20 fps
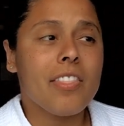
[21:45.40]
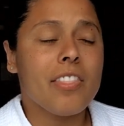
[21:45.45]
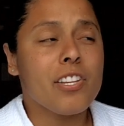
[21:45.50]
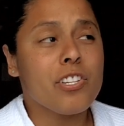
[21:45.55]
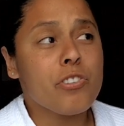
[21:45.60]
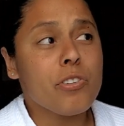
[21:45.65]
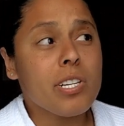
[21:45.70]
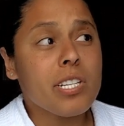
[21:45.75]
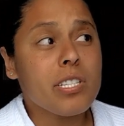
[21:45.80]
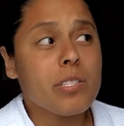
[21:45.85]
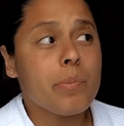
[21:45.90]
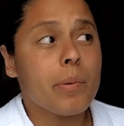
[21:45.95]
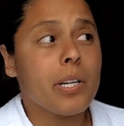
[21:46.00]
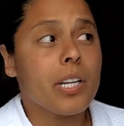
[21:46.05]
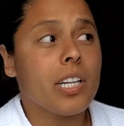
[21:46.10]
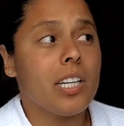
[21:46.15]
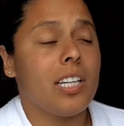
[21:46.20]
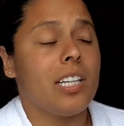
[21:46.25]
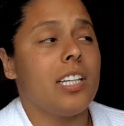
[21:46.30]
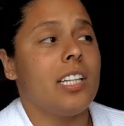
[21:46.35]
the drinks were
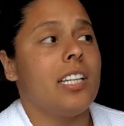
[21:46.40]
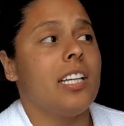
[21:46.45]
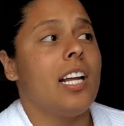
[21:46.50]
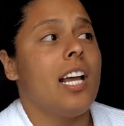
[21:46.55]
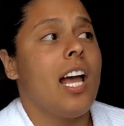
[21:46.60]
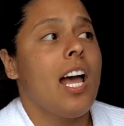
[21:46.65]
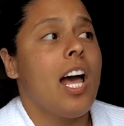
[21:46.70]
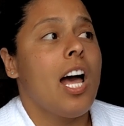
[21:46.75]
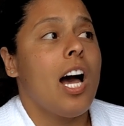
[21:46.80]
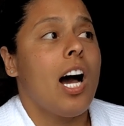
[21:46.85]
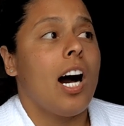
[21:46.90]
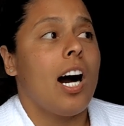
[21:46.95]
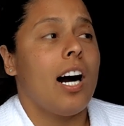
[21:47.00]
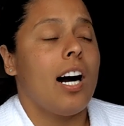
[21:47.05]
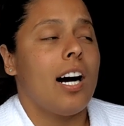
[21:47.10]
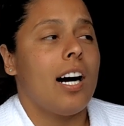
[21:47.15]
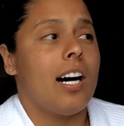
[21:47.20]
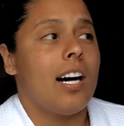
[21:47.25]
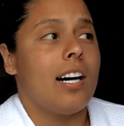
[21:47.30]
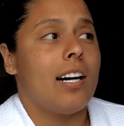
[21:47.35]
good.
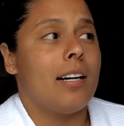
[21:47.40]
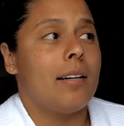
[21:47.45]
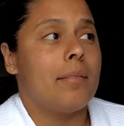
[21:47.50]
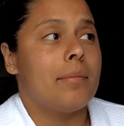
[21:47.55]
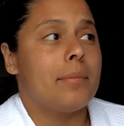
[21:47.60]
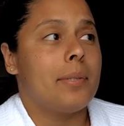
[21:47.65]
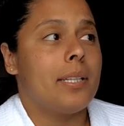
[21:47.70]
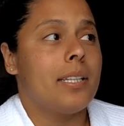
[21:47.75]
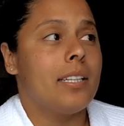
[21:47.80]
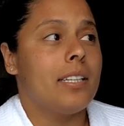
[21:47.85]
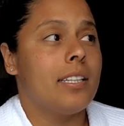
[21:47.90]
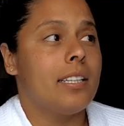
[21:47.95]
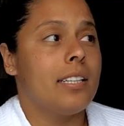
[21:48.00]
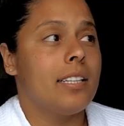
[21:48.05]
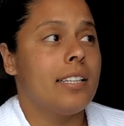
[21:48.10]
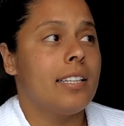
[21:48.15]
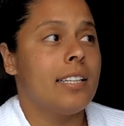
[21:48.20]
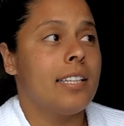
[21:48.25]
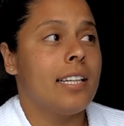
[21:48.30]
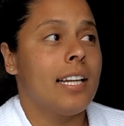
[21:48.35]

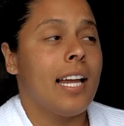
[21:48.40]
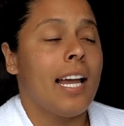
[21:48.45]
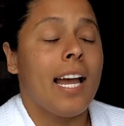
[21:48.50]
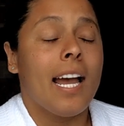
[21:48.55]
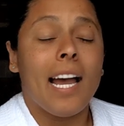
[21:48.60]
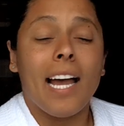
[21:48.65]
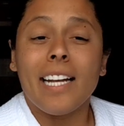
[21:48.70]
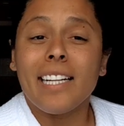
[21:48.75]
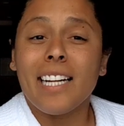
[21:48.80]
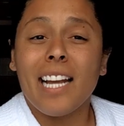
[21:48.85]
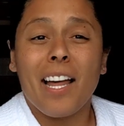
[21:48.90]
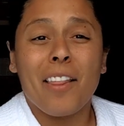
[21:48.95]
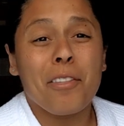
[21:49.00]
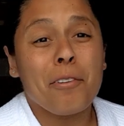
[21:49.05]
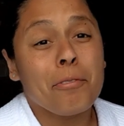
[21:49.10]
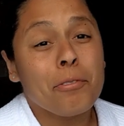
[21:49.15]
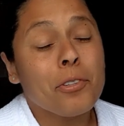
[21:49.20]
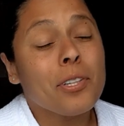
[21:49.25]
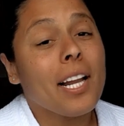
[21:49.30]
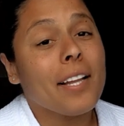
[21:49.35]
And yeah, the
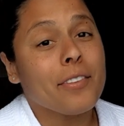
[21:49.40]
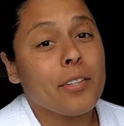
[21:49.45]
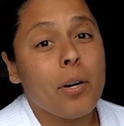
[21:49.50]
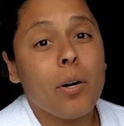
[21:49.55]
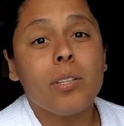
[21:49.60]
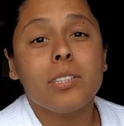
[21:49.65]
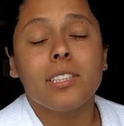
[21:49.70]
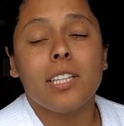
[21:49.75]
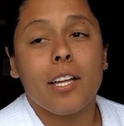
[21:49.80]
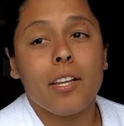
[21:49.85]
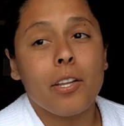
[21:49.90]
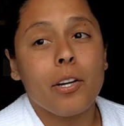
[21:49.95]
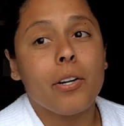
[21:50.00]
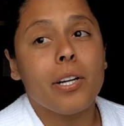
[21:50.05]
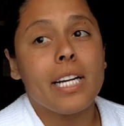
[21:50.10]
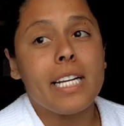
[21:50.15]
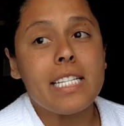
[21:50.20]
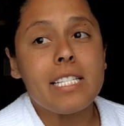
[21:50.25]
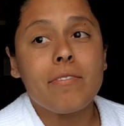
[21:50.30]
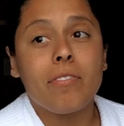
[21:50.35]
food at the hotel though
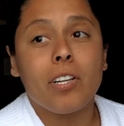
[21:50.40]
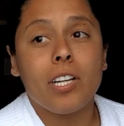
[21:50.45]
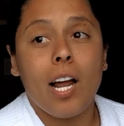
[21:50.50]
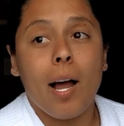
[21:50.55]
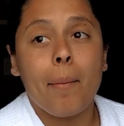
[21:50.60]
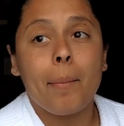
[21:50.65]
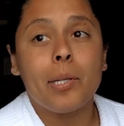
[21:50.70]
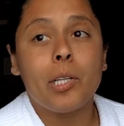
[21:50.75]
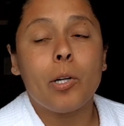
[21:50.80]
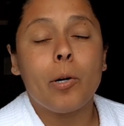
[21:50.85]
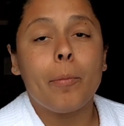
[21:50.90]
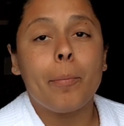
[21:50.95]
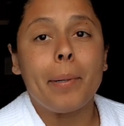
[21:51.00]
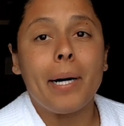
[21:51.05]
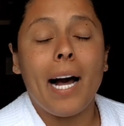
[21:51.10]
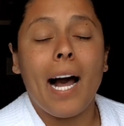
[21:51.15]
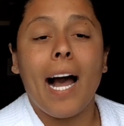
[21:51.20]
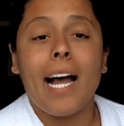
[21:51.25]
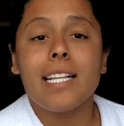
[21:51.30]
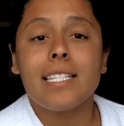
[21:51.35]
is phenomenal.
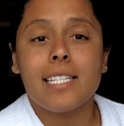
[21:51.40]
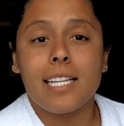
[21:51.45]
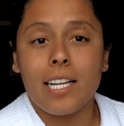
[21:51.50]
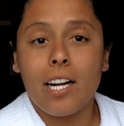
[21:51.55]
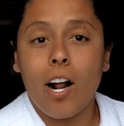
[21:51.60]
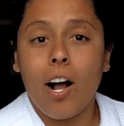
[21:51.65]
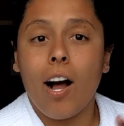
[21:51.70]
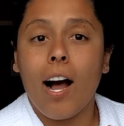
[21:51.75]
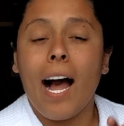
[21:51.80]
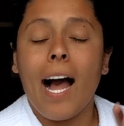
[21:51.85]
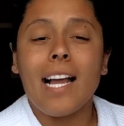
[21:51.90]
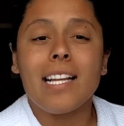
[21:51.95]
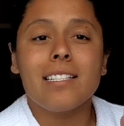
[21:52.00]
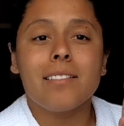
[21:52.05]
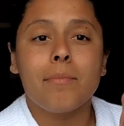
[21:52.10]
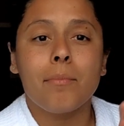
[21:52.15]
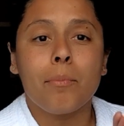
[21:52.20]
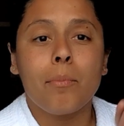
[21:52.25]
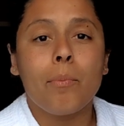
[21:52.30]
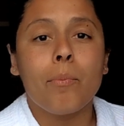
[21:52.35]
But I
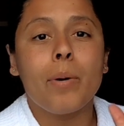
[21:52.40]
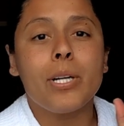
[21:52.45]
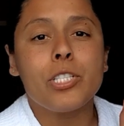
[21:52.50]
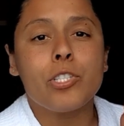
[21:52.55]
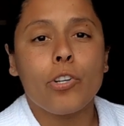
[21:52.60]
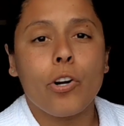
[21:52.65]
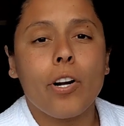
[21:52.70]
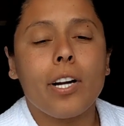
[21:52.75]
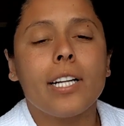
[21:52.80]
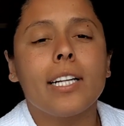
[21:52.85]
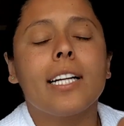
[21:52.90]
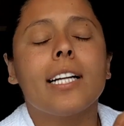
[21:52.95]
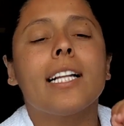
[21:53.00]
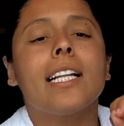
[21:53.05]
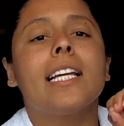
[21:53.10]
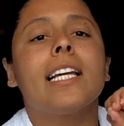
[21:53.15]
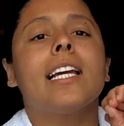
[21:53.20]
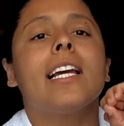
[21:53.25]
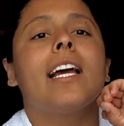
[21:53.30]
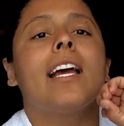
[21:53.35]

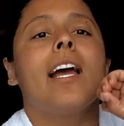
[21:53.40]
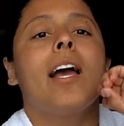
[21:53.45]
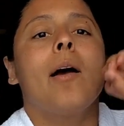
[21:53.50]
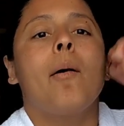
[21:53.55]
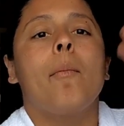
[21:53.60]
majorly